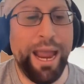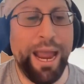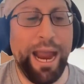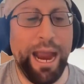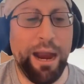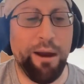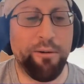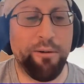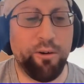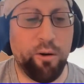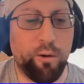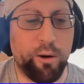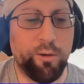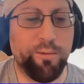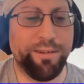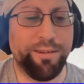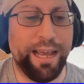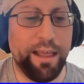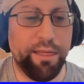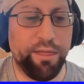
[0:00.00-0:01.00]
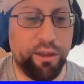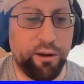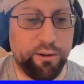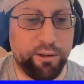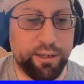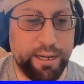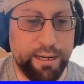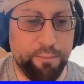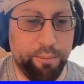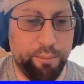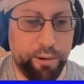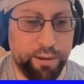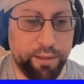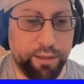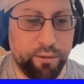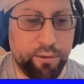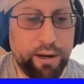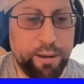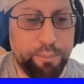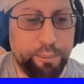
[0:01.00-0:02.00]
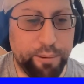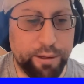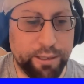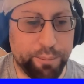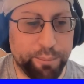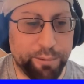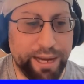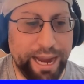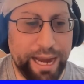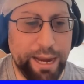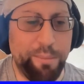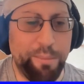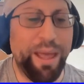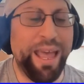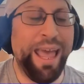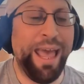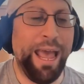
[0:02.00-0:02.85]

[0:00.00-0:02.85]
Aaron Gordon was at 13.3 points per game.